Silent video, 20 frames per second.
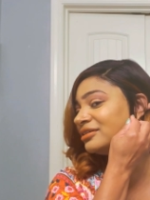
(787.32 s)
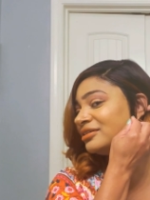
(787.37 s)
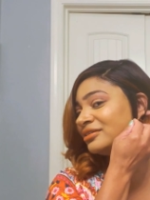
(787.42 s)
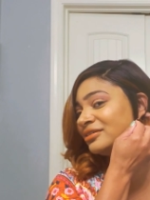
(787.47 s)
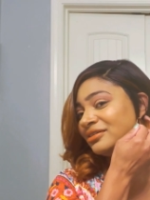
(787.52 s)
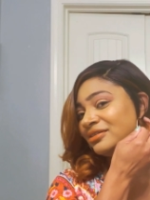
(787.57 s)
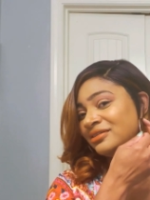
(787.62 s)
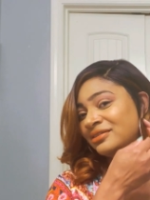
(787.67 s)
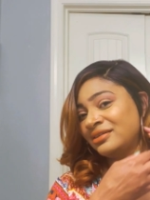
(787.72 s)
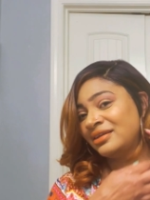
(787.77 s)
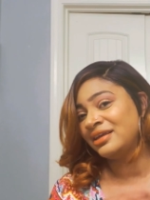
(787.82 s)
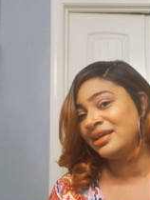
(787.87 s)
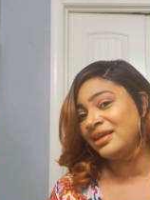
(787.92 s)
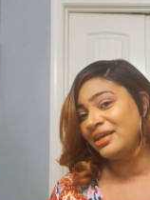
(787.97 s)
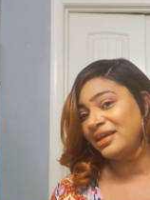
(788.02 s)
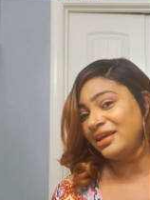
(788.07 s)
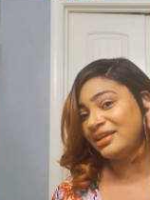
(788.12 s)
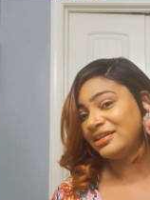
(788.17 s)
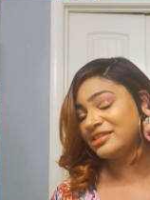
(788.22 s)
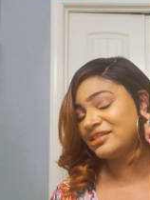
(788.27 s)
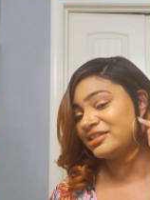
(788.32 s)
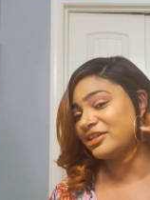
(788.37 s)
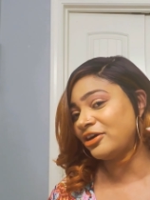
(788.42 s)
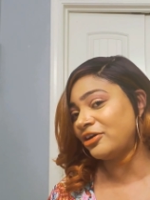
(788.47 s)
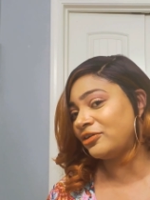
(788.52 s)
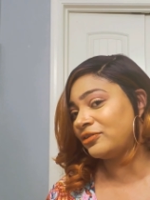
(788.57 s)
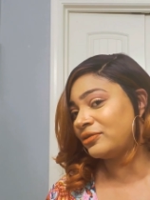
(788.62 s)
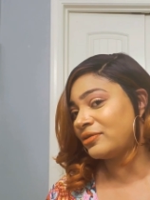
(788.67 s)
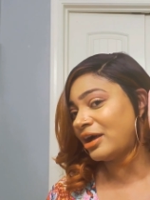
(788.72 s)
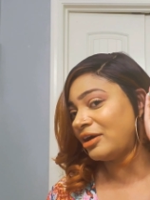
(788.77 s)
and
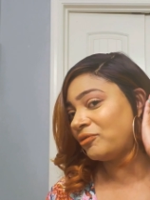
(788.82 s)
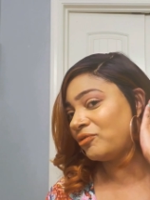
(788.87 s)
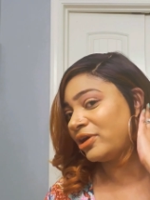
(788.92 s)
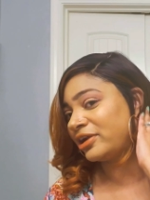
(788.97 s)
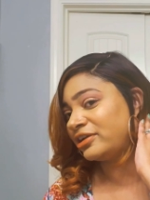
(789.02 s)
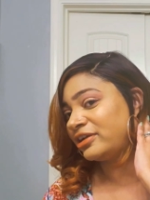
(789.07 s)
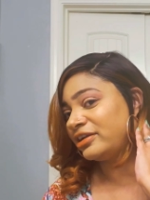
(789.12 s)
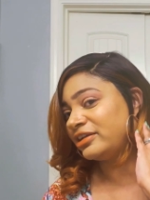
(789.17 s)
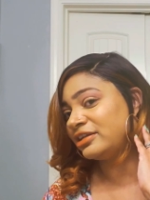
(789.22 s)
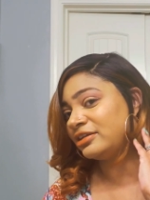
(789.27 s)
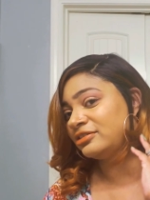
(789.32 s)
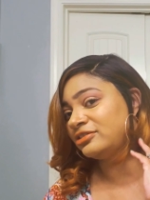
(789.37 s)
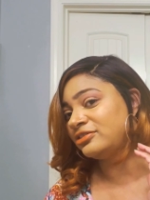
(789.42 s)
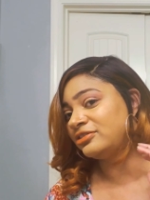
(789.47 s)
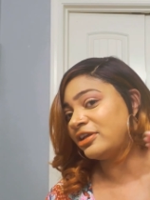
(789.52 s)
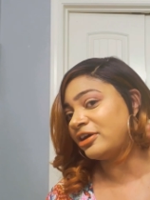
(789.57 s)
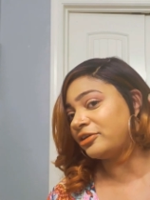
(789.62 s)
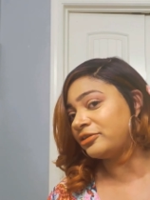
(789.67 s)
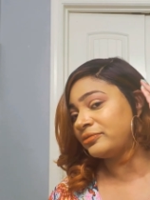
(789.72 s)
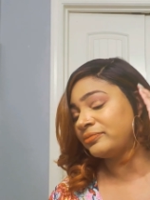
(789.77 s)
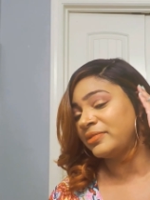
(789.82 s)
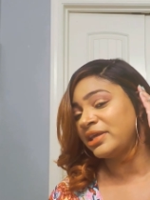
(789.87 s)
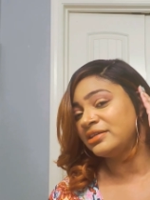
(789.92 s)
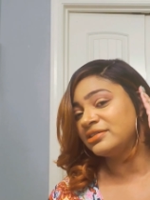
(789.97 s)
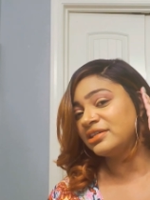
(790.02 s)
so I wanted it, you know,